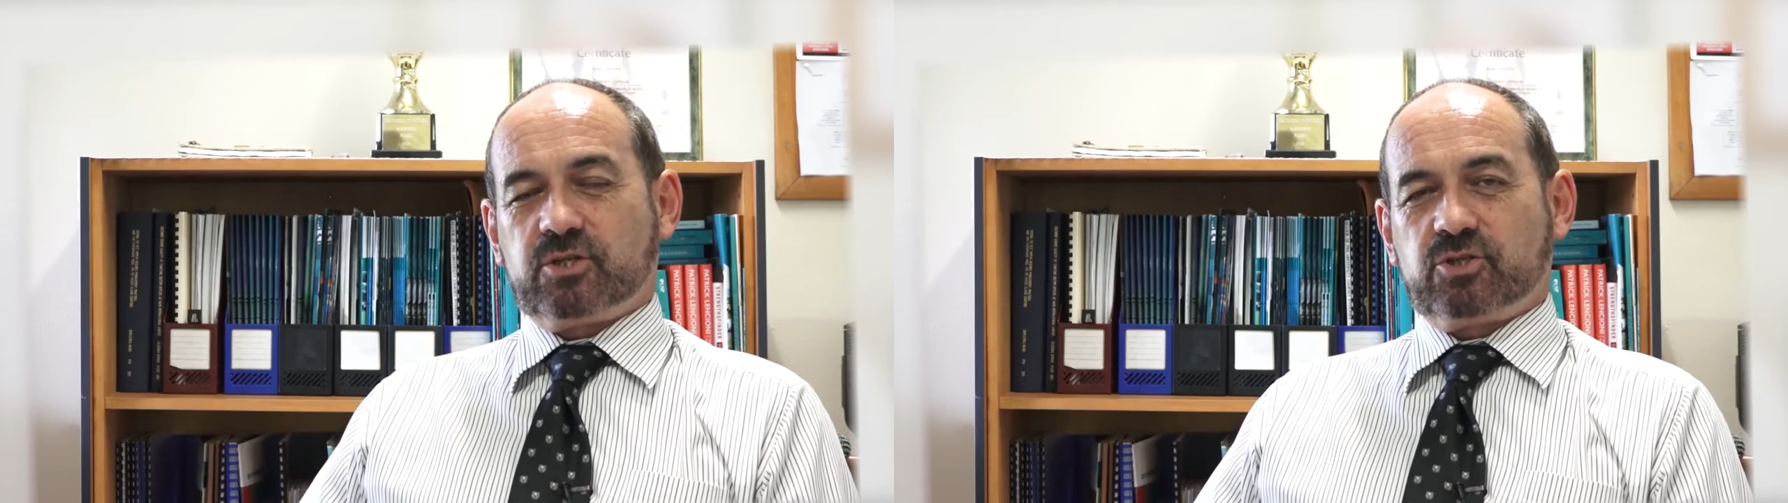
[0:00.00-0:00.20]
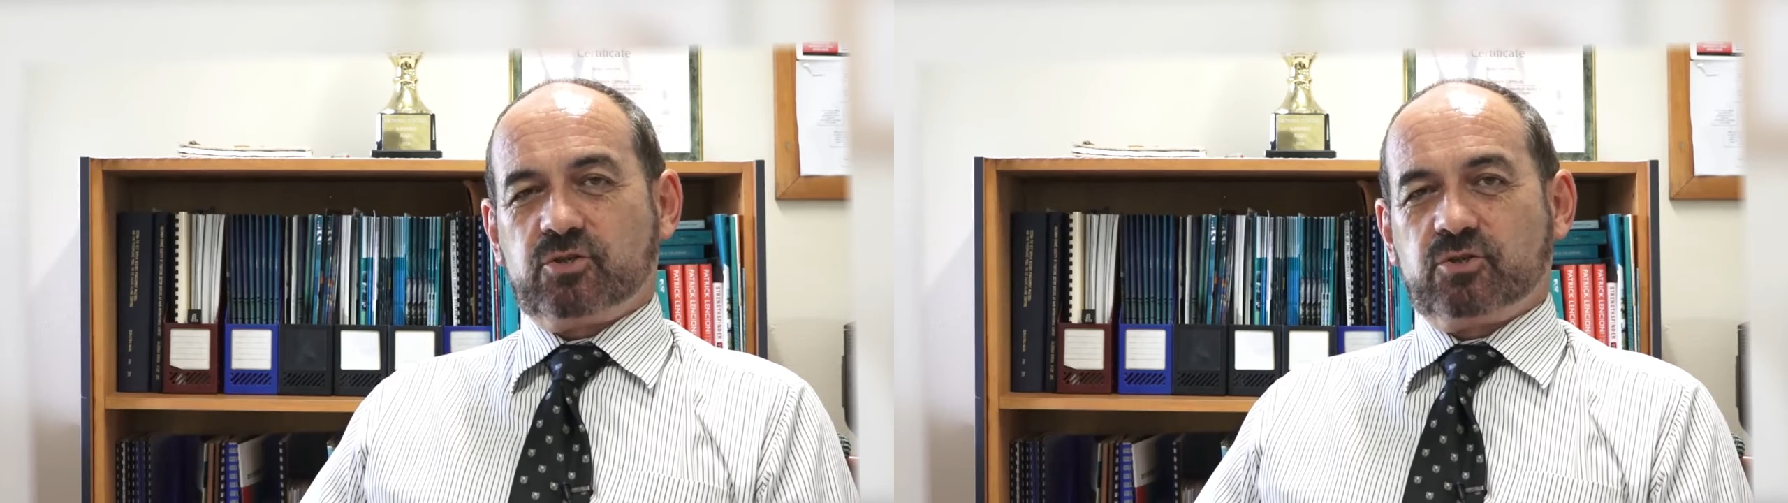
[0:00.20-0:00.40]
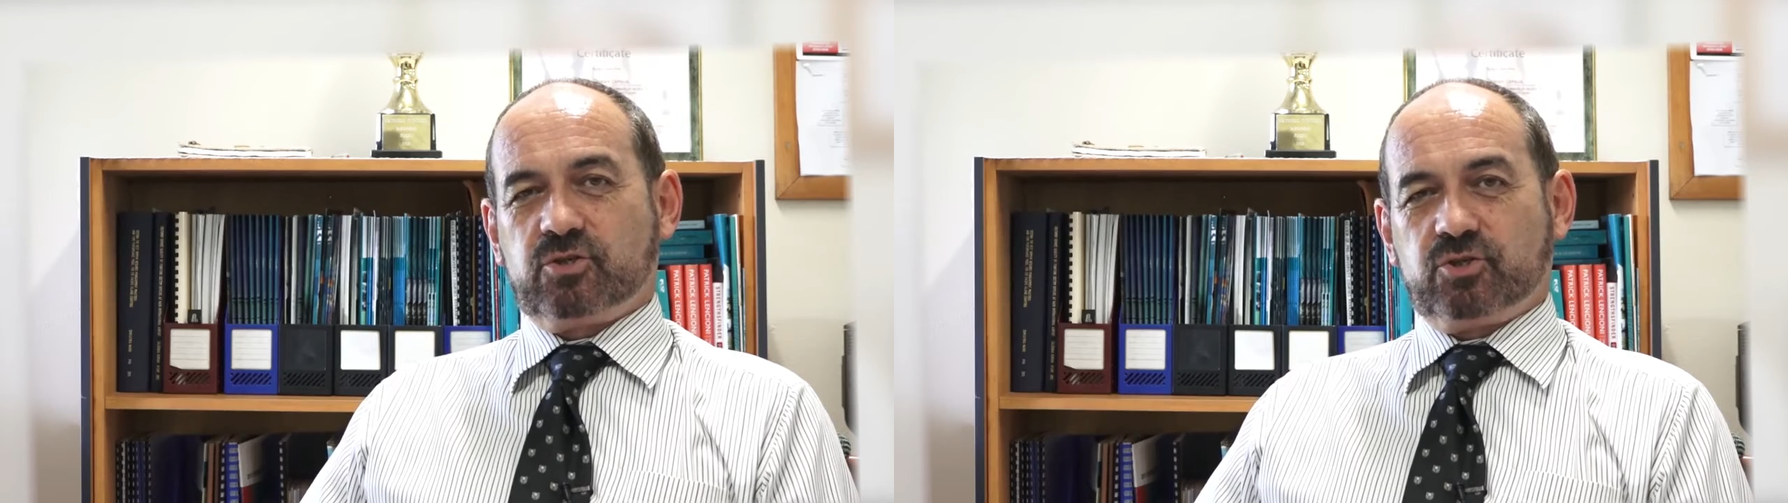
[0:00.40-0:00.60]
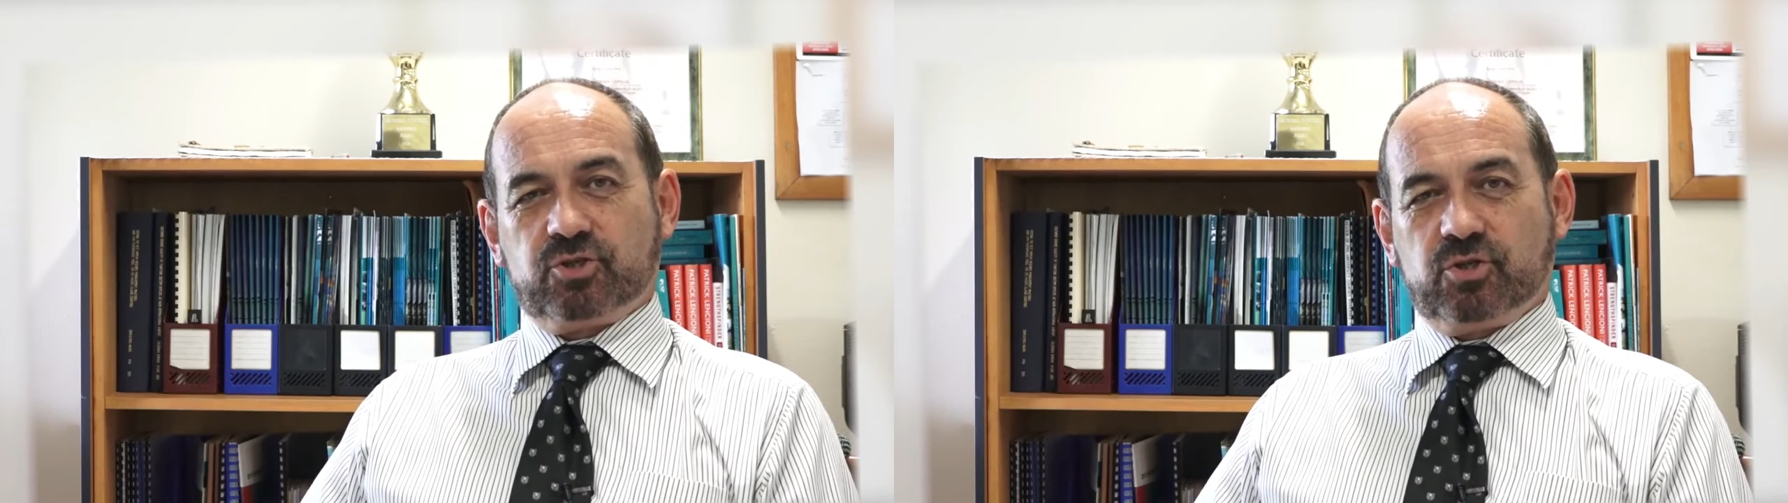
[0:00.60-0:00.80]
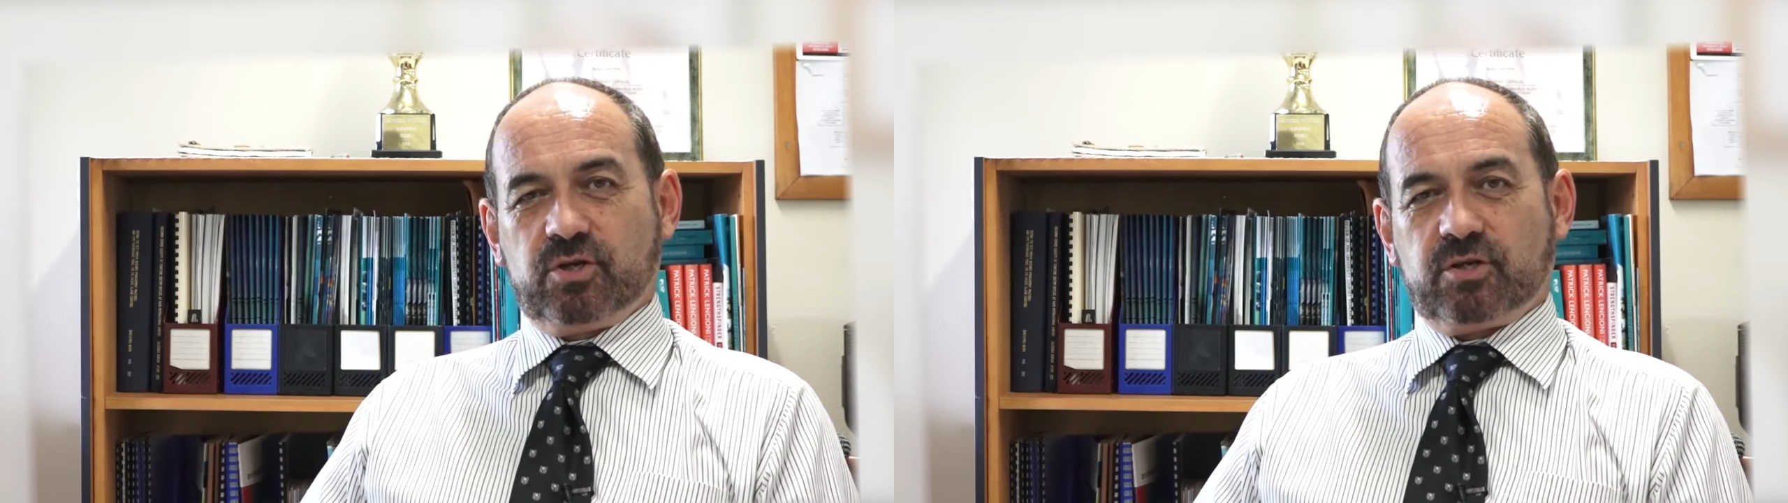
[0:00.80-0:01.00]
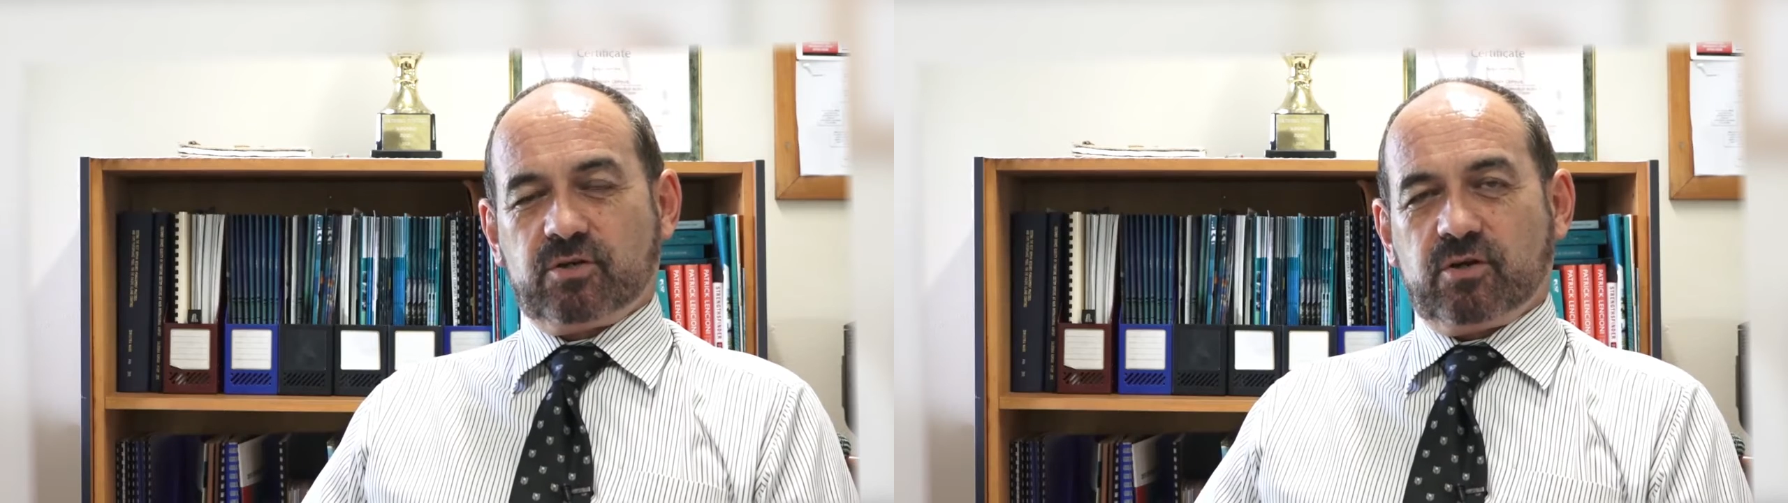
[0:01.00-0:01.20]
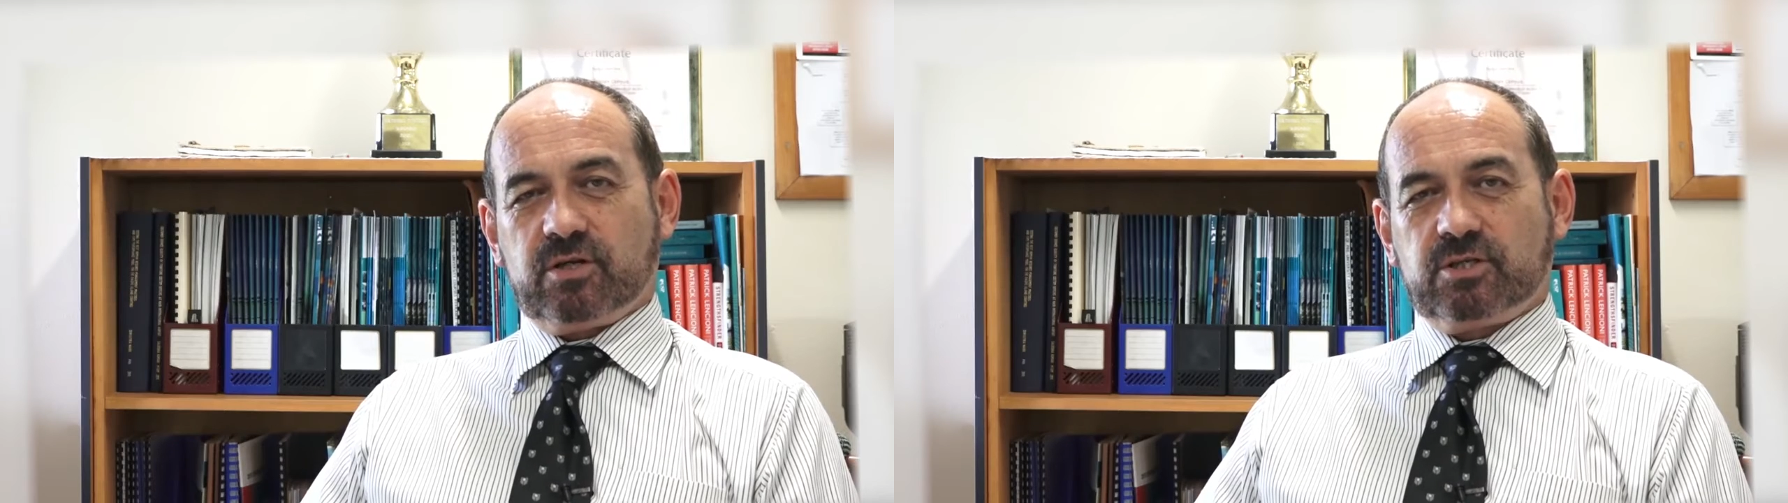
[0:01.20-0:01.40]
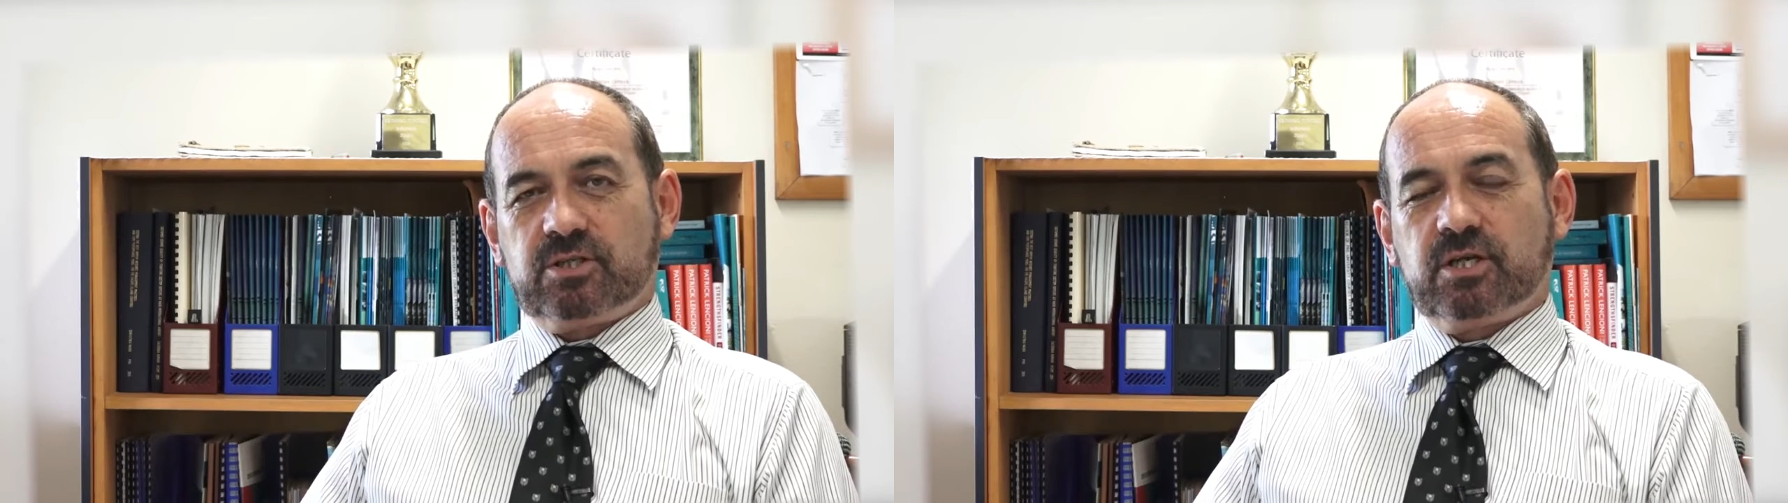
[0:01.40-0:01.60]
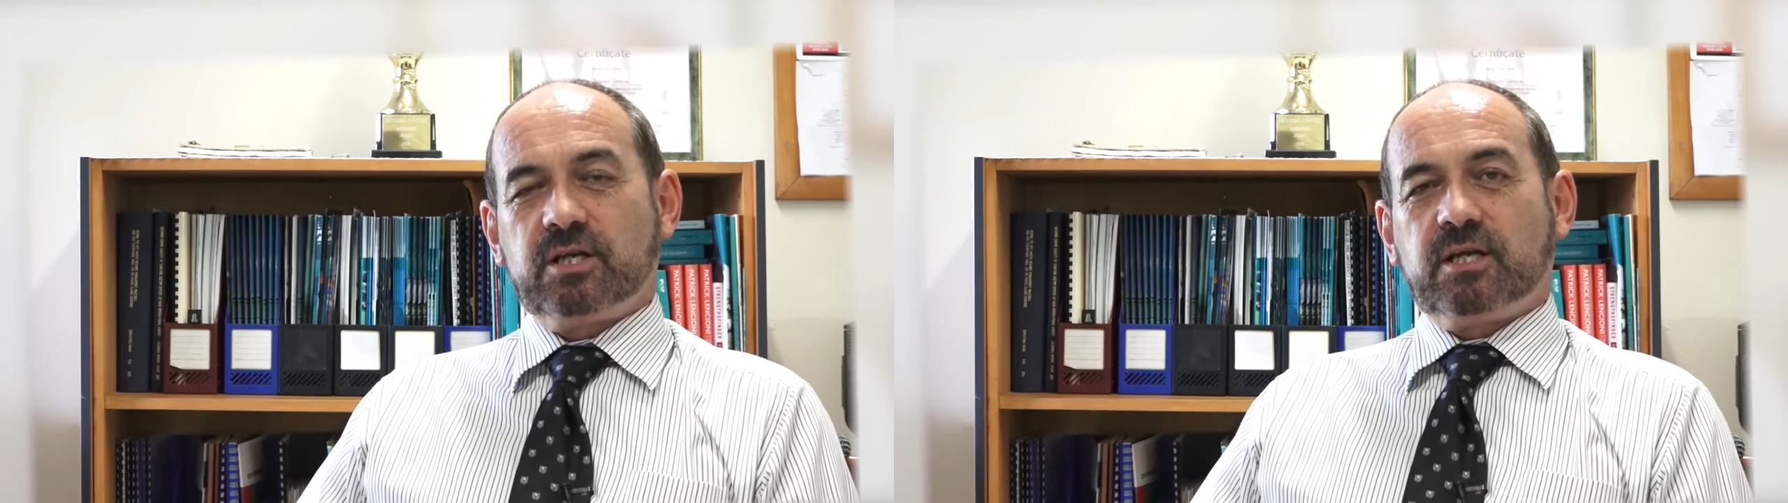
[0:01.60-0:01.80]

is used is duly acknowledged,